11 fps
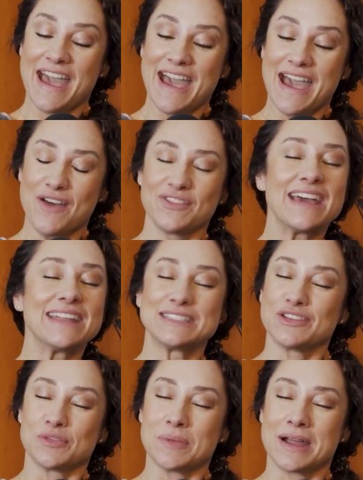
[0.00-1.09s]
have. That is a
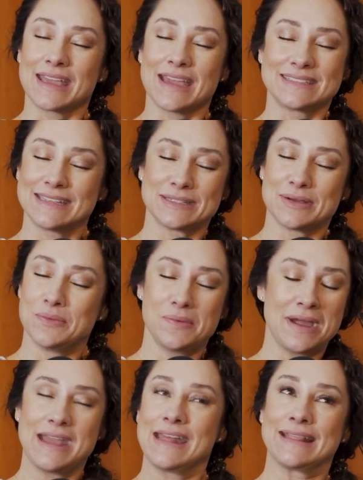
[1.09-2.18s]
different podcast. That's a
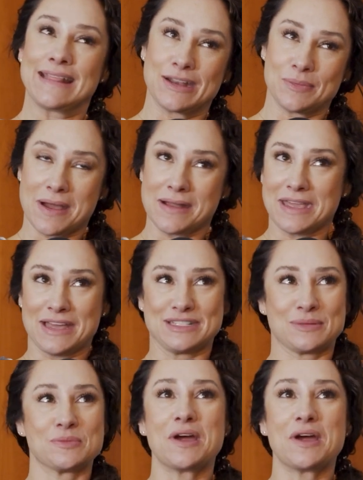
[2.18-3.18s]
way later podcast.